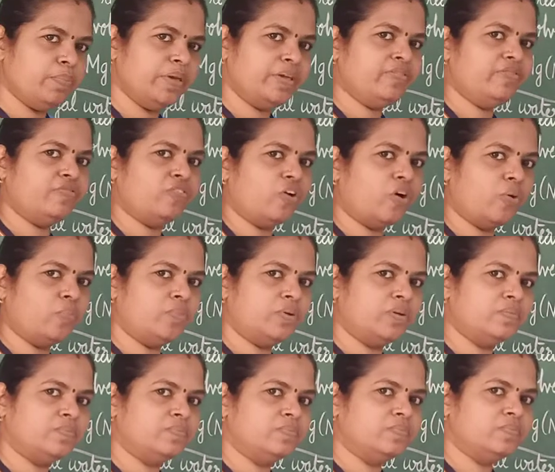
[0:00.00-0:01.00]
be formed.
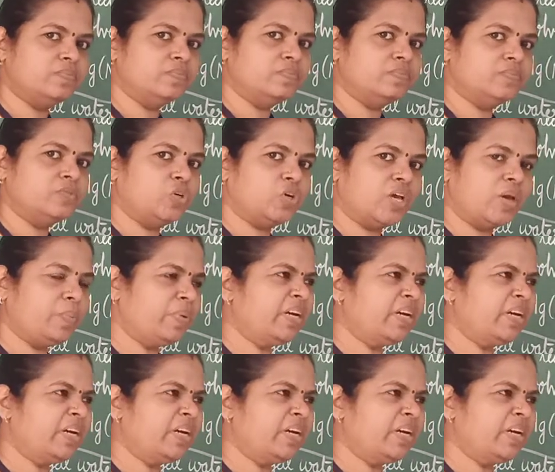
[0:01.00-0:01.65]
Okay,